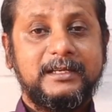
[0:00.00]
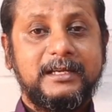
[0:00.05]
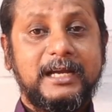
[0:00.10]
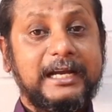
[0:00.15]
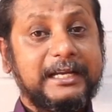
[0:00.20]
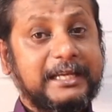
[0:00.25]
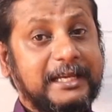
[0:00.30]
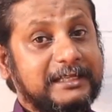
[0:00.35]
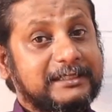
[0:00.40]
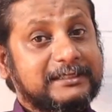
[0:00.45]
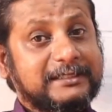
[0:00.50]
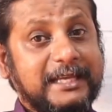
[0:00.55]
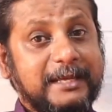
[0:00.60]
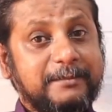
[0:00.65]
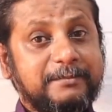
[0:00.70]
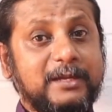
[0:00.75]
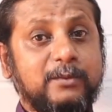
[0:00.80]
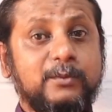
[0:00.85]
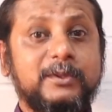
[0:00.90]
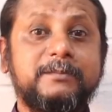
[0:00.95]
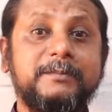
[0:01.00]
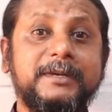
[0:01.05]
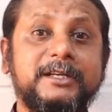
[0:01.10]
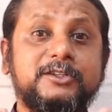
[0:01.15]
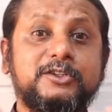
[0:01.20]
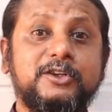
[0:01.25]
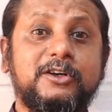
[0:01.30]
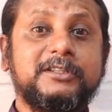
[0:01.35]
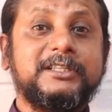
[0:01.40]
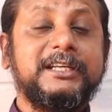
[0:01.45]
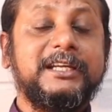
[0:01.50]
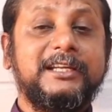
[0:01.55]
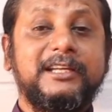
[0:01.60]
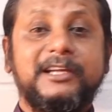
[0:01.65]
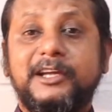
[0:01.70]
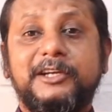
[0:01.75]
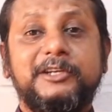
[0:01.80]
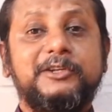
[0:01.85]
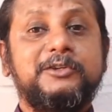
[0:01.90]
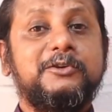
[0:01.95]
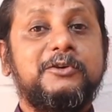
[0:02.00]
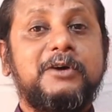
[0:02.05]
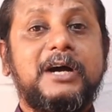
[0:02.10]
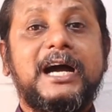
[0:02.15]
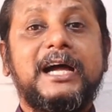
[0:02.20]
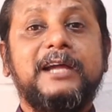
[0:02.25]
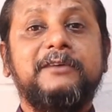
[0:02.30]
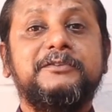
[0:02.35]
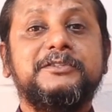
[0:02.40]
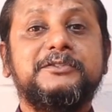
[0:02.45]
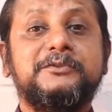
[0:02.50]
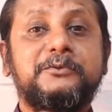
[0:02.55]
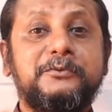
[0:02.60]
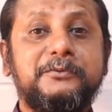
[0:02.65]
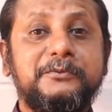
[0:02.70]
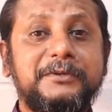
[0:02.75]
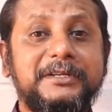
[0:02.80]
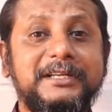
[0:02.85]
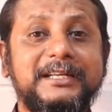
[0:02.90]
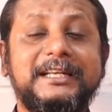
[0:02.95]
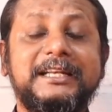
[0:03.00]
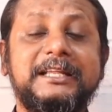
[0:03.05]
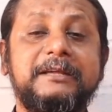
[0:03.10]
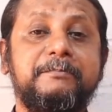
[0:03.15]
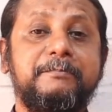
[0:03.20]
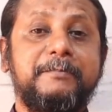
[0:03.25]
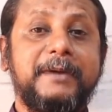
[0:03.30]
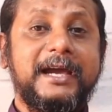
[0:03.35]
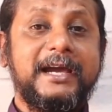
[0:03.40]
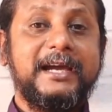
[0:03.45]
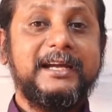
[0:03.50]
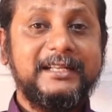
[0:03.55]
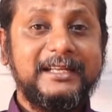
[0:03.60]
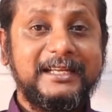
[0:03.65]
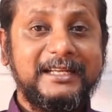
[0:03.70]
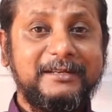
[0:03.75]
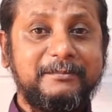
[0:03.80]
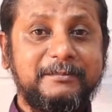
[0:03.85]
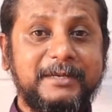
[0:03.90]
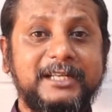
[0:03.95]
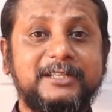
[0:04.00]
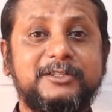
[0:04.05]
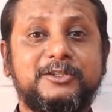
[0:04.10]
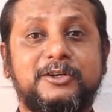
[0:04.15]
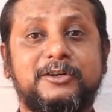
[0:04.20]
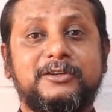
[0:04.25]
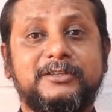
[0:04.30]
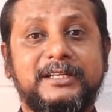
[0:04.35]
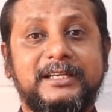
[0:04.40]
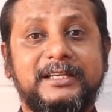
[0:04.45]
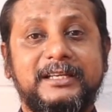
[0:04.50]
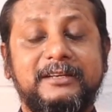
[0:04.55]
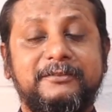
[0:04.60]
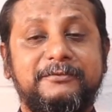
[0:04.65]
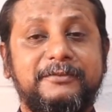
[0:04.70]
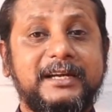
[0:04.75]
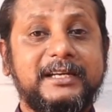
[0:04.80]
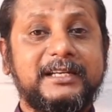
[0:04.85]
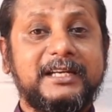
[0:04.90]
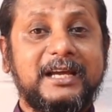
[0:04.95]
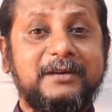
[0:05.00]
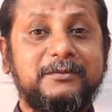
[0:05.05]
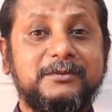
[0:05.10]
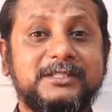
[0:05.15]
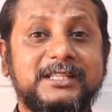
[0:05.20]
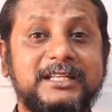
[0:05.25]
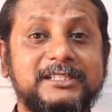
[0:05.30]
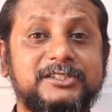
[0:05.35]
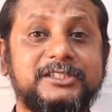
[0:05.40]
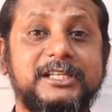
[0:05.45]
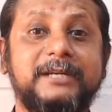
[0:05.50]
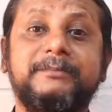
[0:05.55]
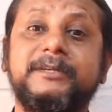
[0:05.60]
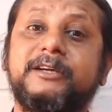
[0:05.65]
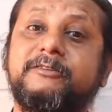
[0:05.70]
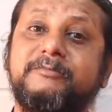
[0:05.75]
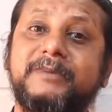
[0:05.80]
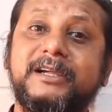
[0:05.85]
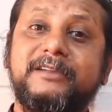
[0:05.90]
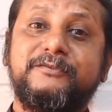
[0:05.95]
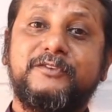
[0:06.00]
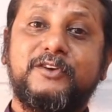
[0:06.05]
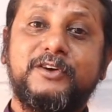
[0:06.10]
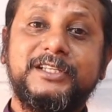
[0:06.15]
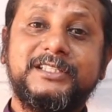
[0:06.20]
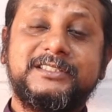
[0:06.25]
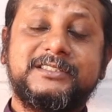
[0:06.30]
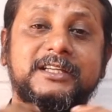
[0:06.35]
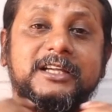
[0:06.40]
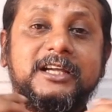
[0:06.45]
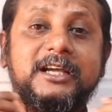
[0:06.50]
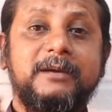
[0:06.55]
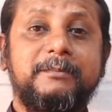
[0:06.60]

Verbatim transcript: Again, same thing with my talking. You know, I was really bad in my talking. In fact, I was ashamed of my voice.